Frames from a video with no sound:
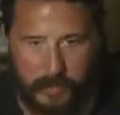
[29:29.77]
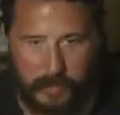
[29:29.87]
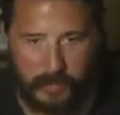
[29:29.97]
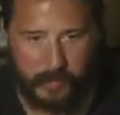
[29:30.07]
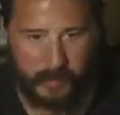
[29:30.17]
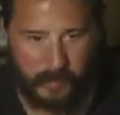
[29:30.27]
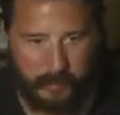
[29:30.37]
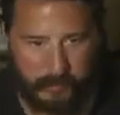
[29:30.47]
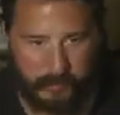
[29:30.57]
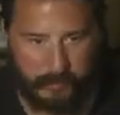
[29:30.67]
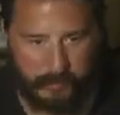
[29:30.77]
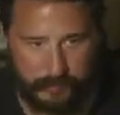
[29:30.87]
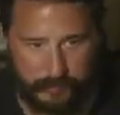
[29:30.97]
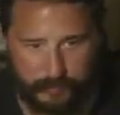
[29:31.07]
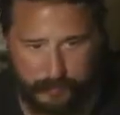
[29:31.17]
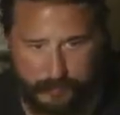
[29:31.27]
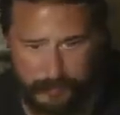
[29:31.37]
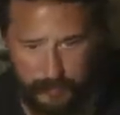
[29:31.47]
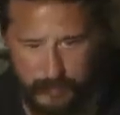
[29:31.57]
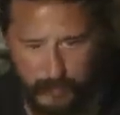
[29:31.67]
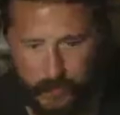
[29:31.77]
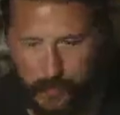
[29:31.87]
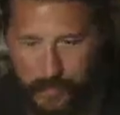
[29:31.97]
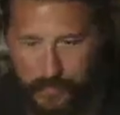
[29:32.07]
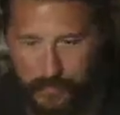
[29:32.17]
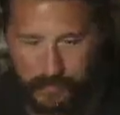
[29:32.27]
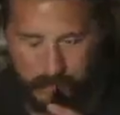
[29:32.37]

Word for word: um, you know, whatever.